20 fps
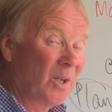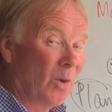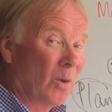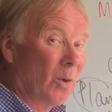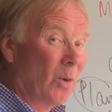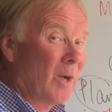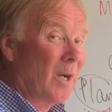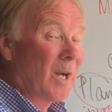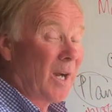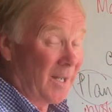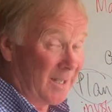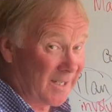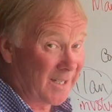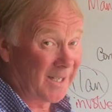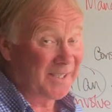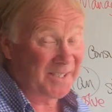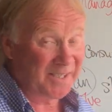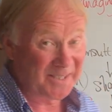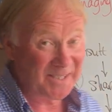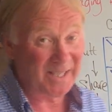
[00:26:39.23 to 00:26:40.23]
Or I'd
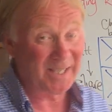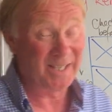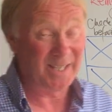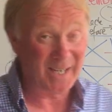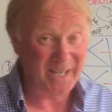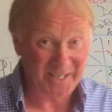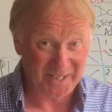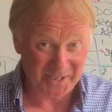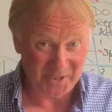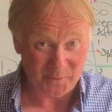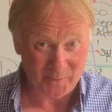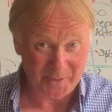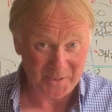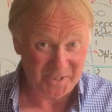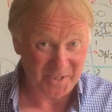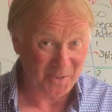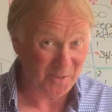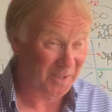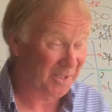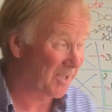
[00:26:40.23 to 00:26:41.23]
like to delegate this one
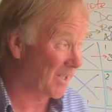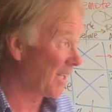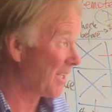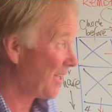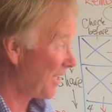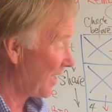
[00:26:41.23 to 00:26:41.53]
to you because I